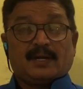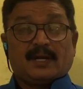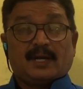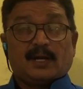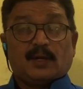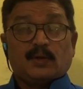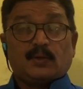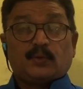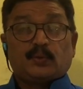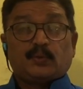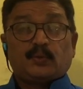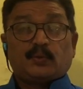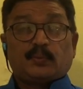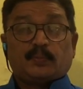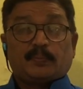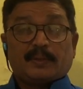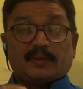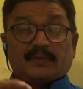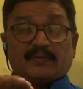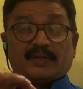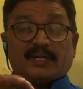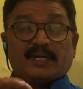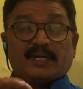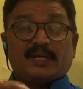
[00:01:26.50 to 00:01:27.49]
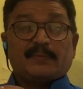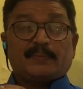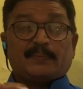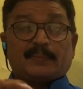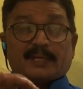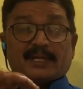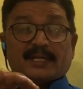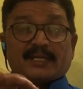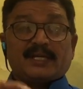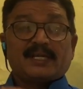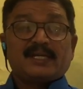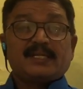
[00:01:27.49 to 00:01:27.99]
How to prevent
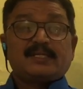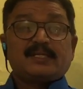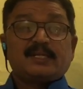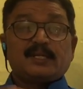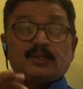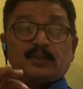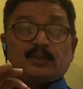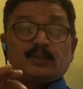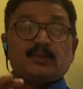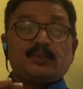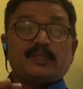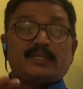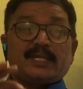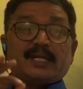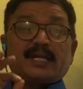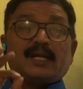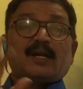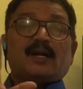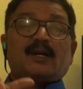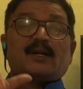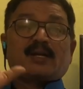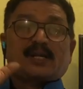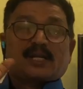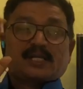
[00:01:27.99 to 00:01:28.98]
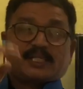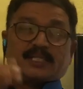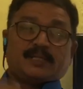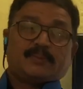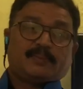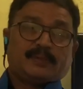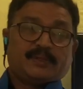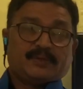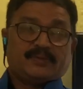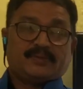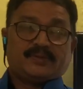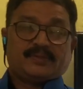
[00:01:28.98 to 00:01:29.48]
pregnancy using
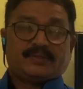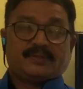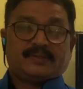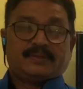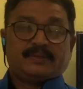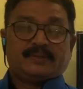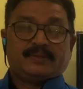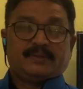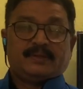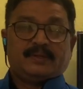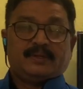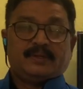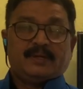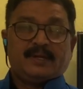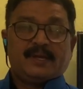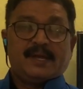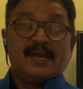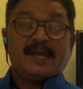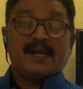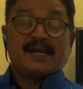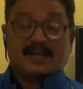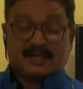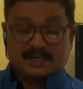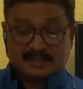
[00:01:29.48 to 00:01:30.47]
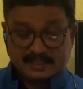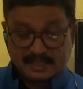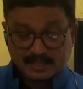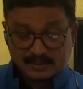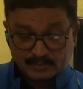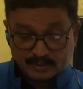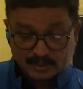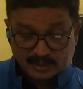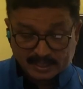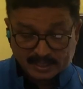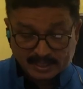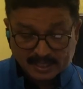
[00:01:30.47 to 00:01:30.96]
contraceptives. The
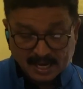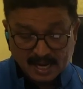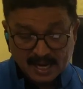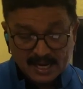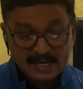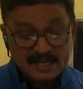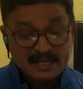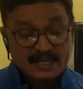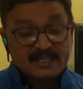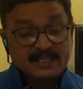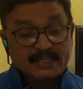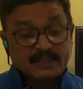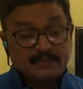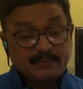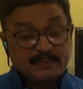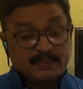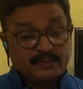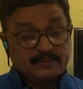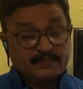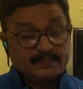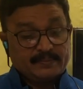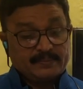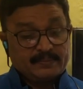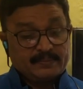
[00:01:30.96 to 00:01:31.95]
word contraceptive